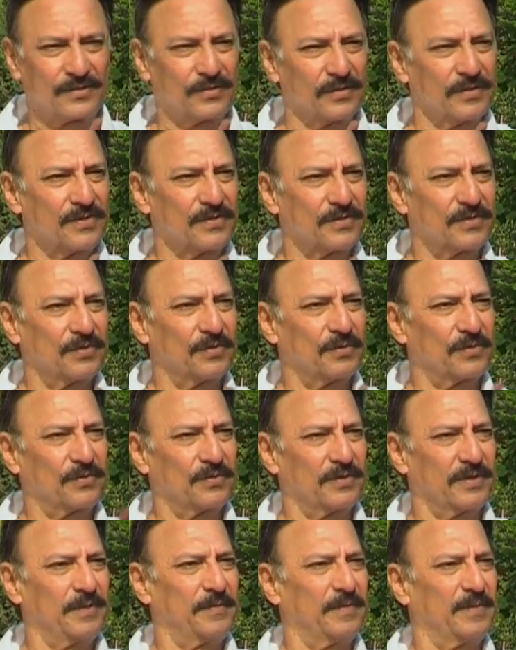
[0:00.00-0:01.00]
so and so
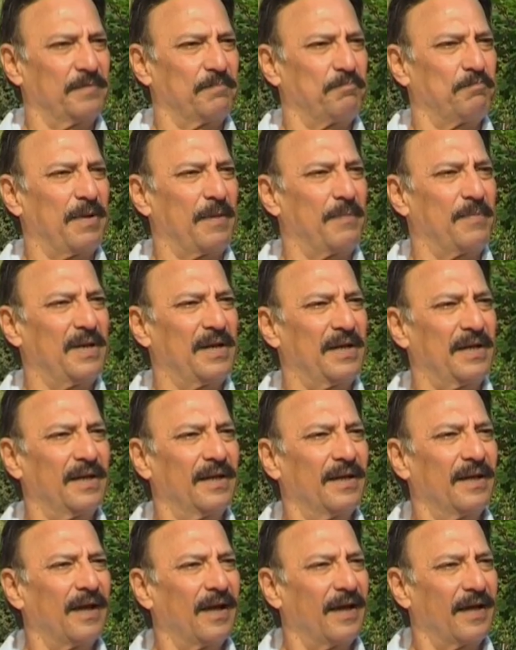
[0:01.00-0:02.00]
to him in public
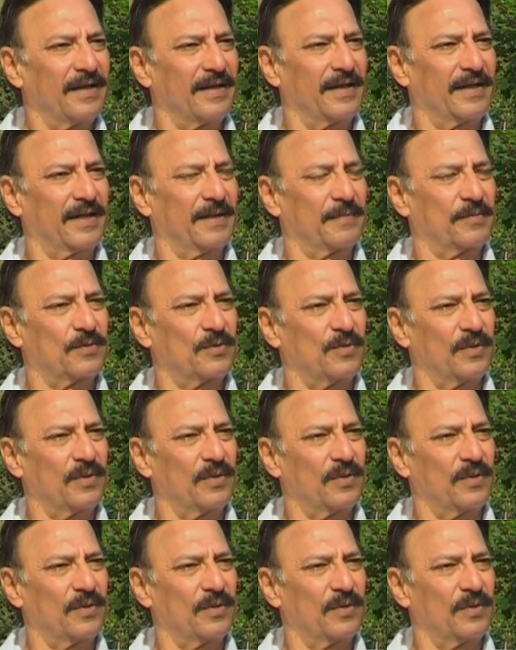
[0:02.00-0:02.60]
and he kept